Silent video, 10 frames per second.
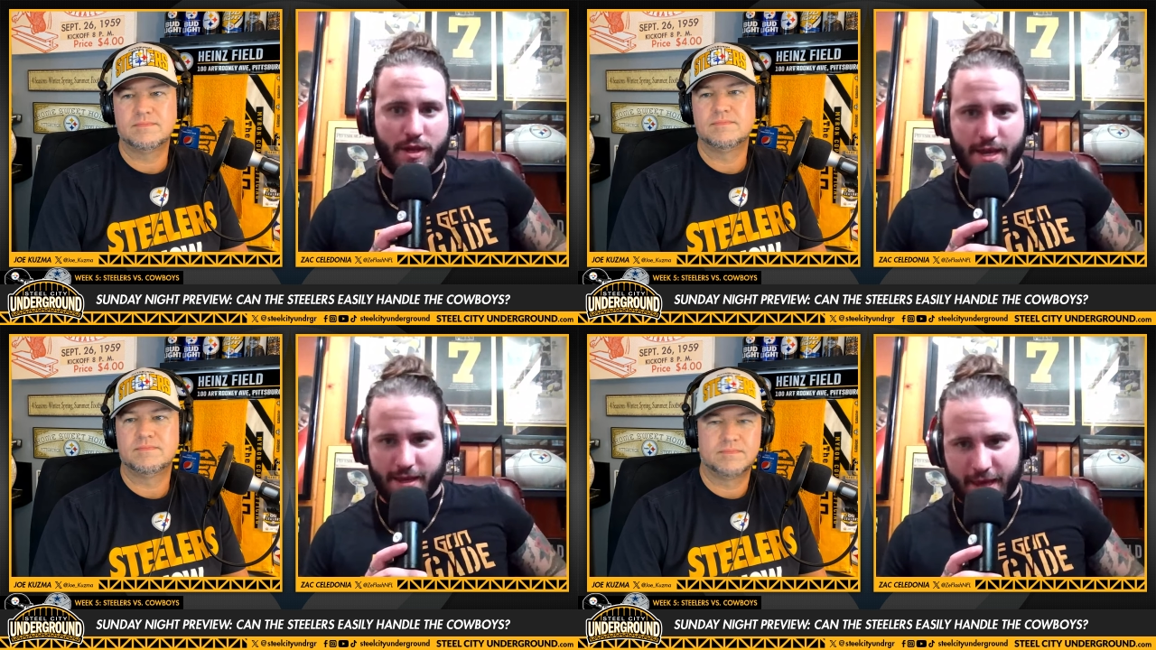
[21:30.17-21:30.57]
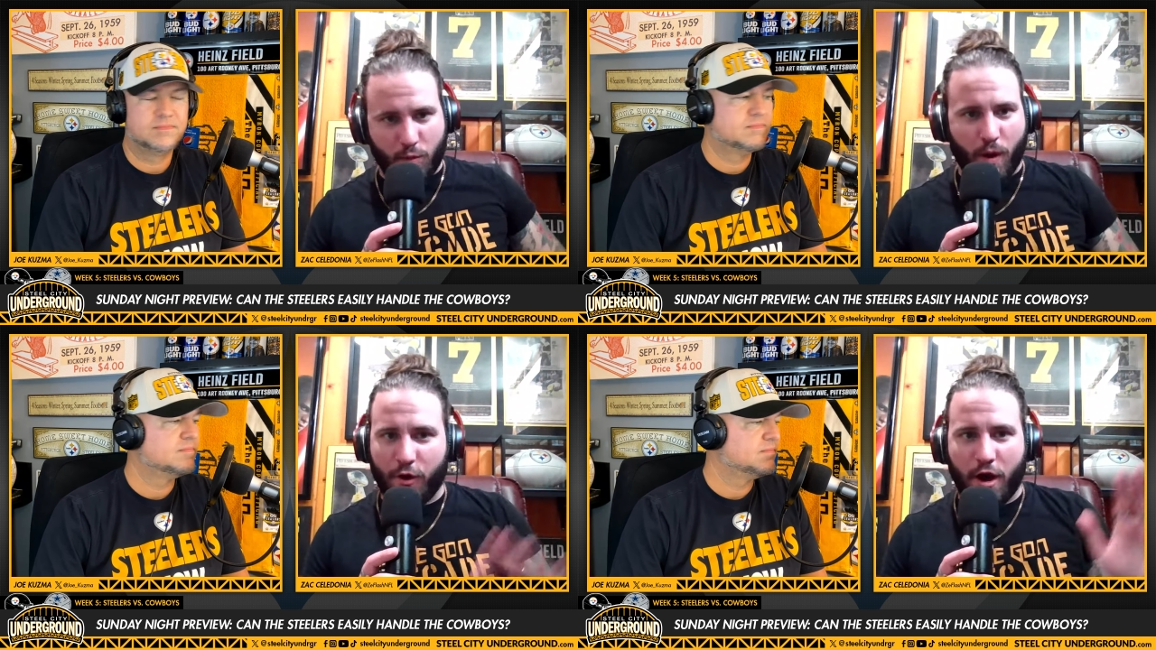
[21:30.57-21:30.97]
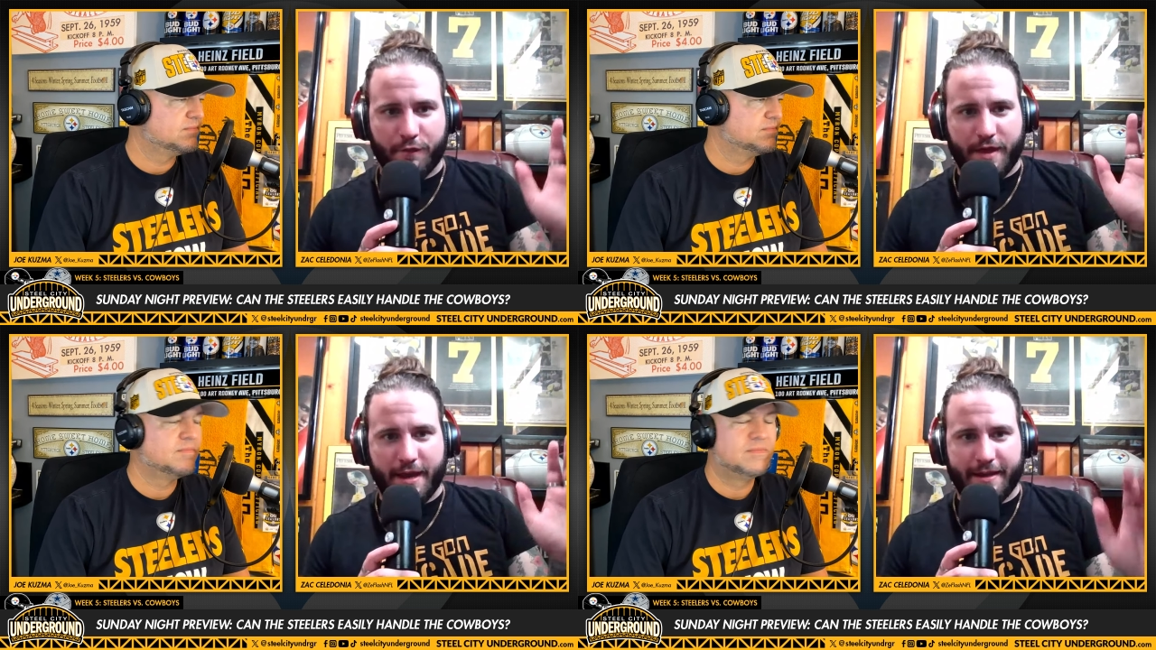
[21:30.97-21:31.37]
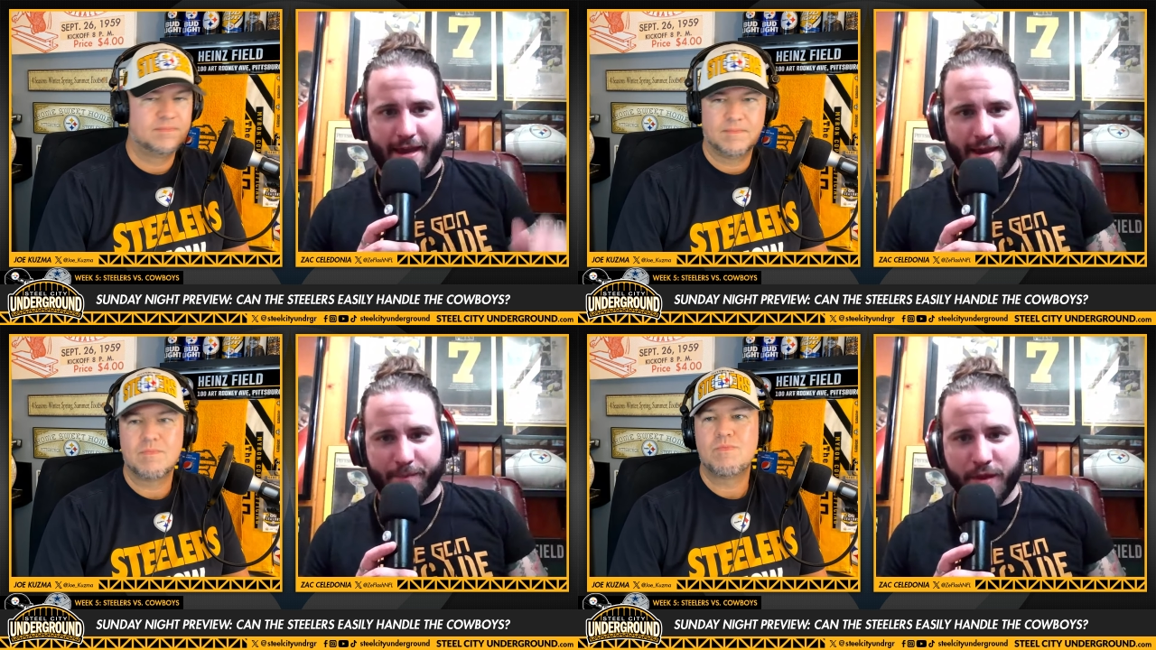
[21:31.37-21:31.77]
Speaker 1: he he went off that
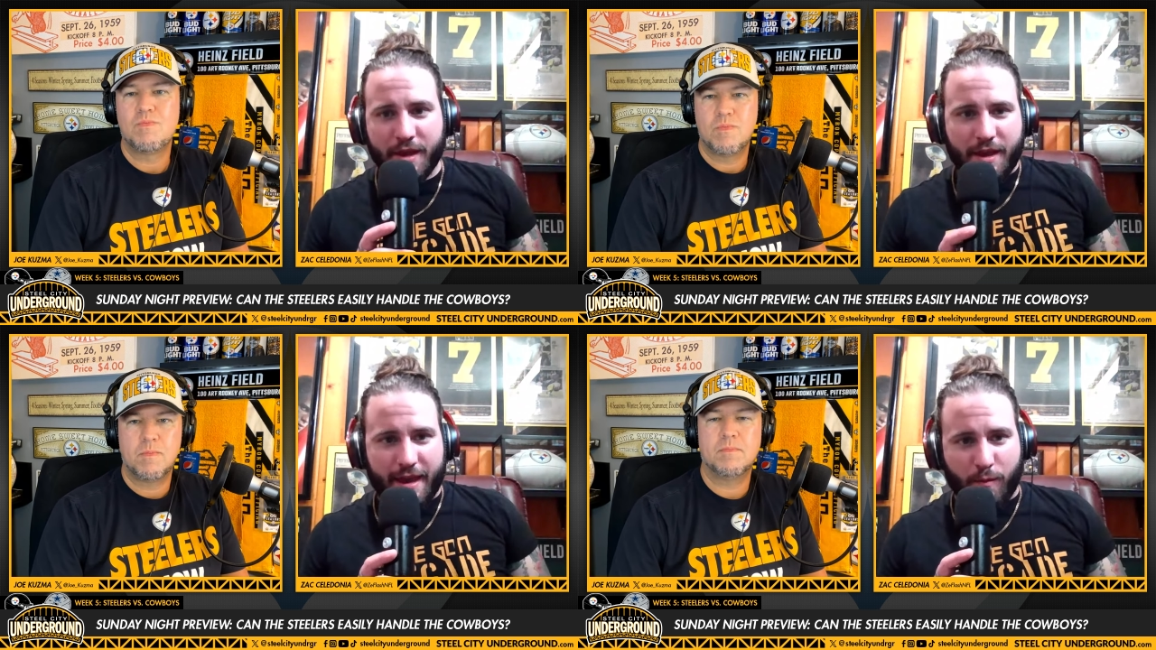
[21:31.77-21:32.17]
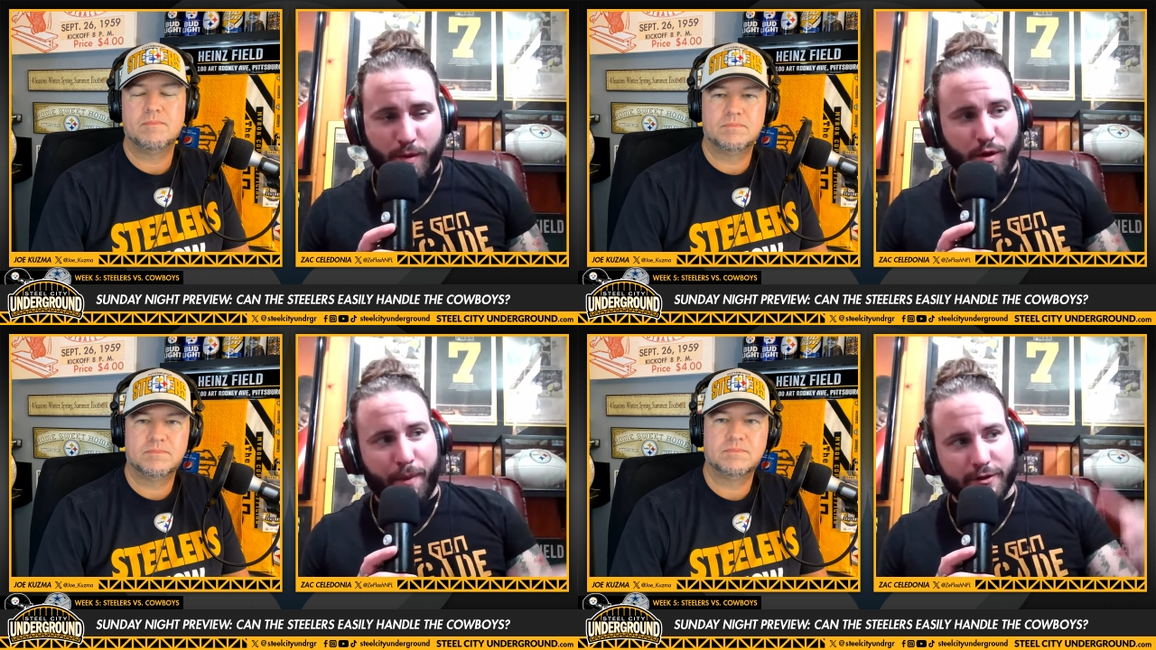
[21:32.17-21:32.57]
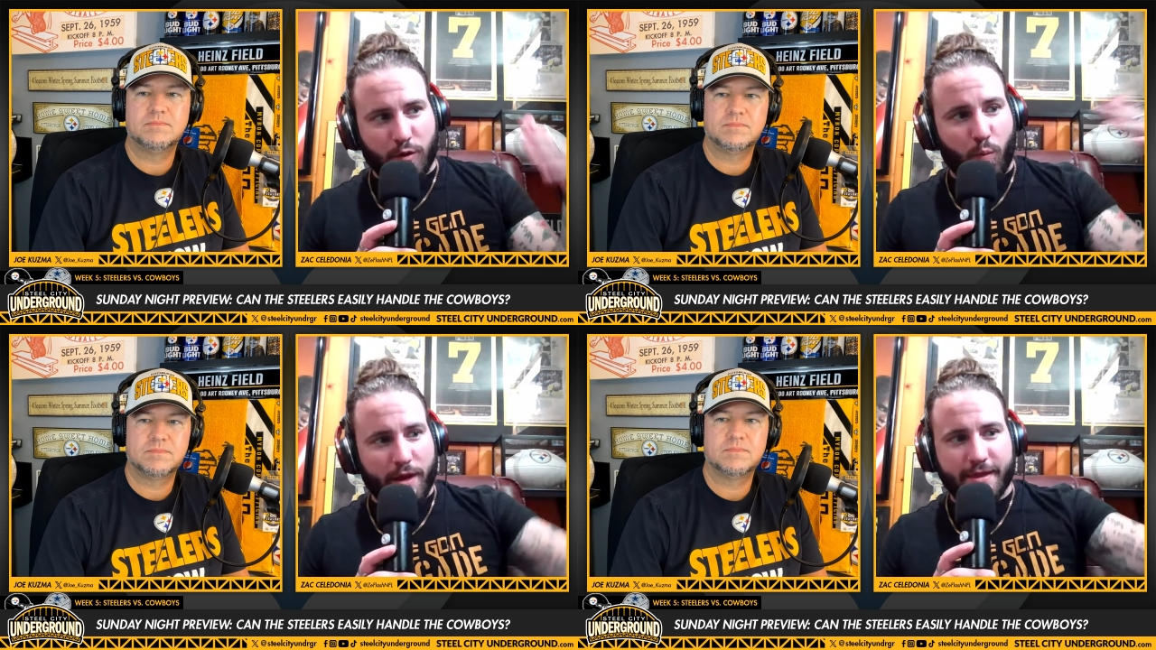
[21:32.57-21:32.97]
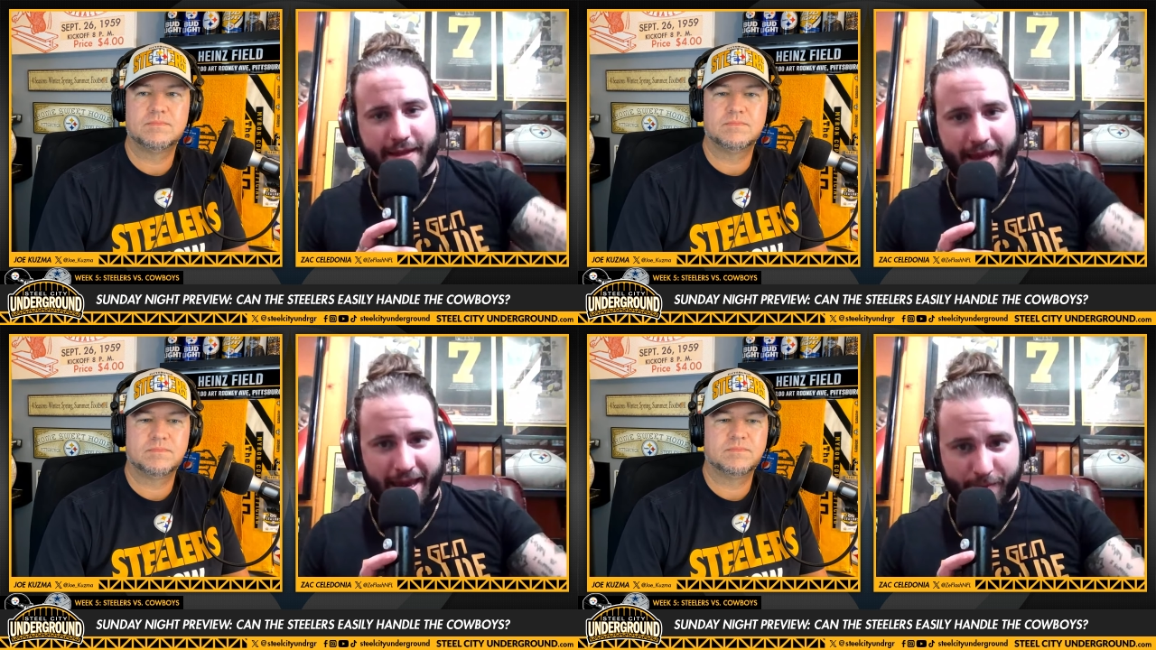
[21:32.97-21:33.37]
game. And we were about to win the
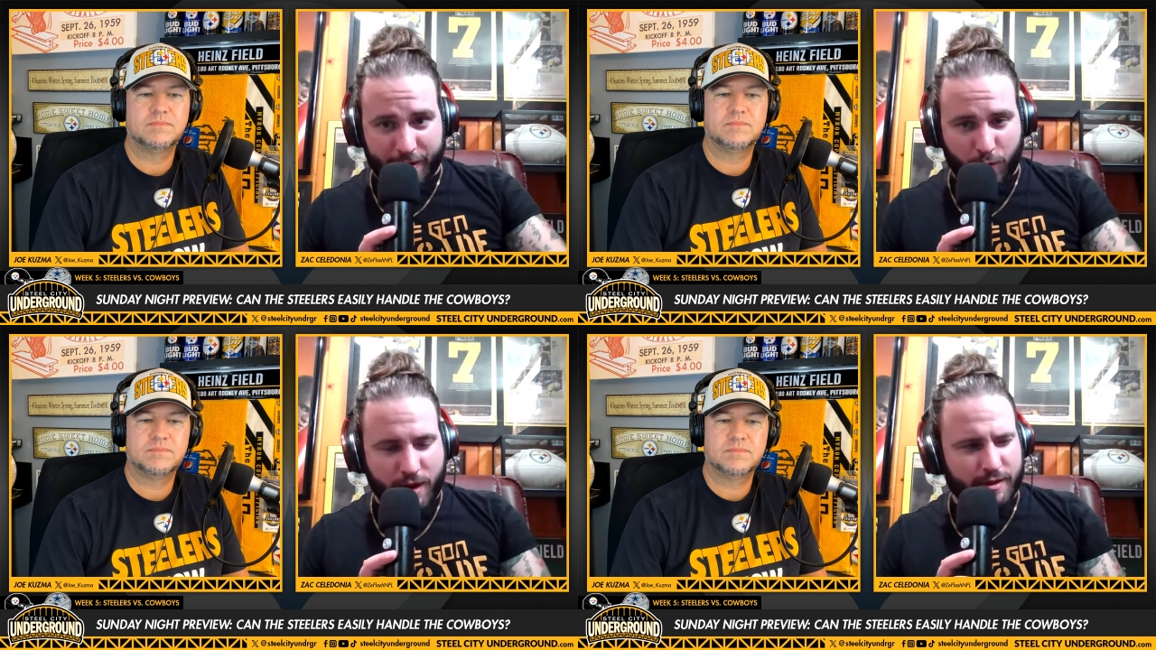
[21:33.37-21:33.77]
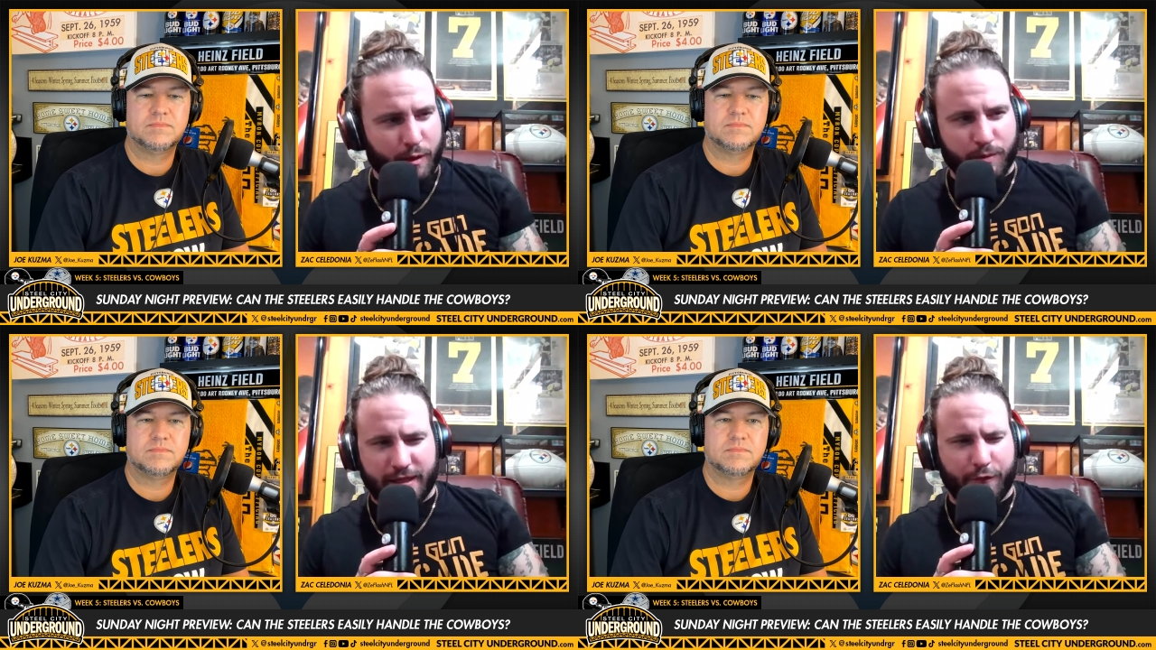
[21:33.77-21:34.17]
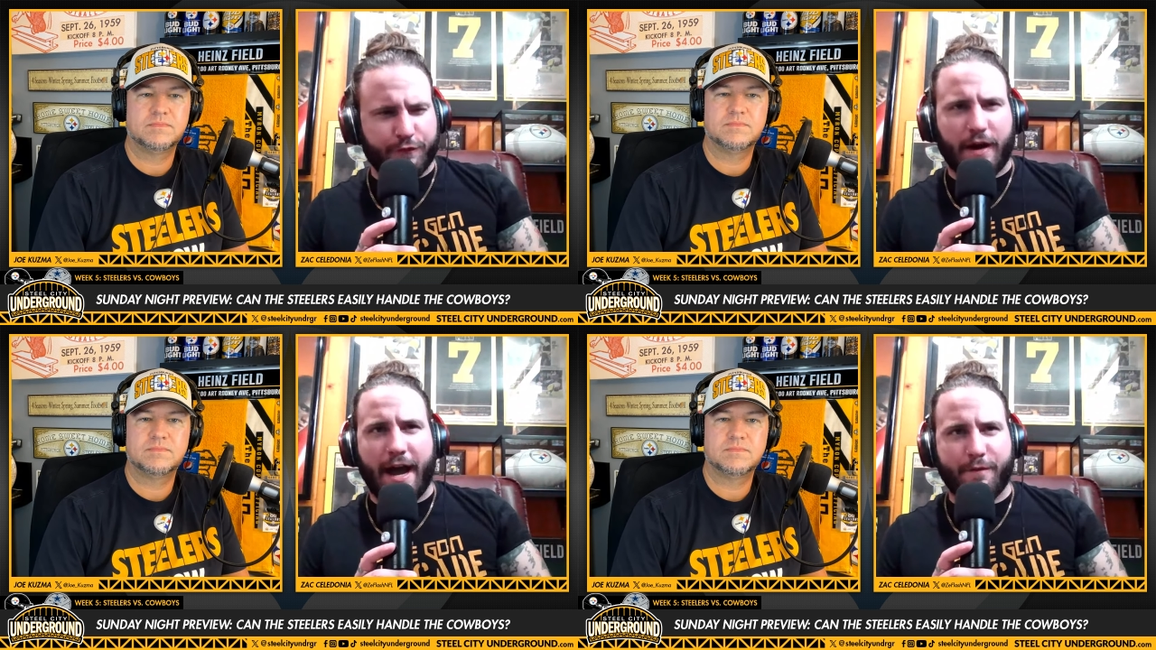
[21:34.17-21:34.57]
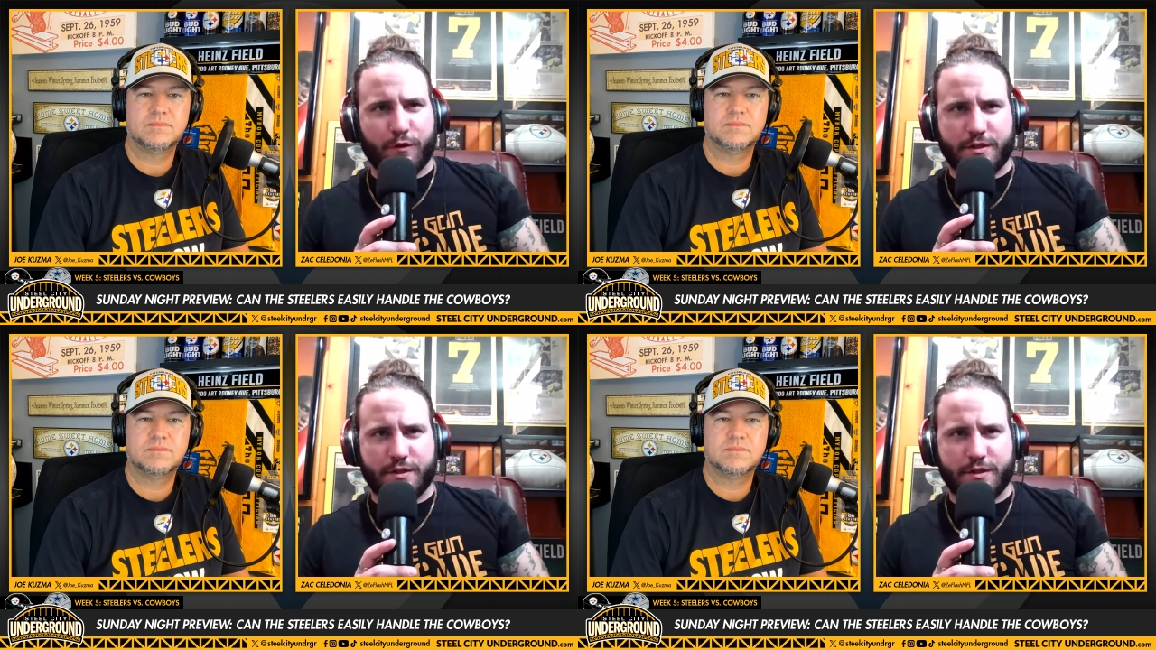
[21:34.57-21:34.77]
game. Like we, there was like five or